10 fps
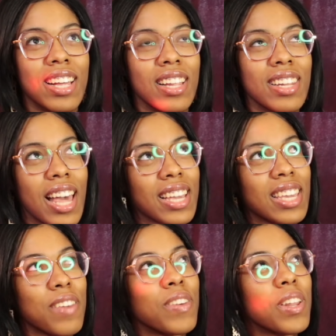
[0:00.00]
like
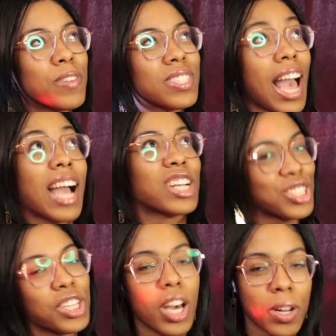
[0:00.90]
even if it's
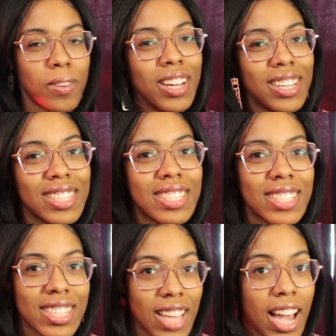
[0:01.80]
actually unrealistic to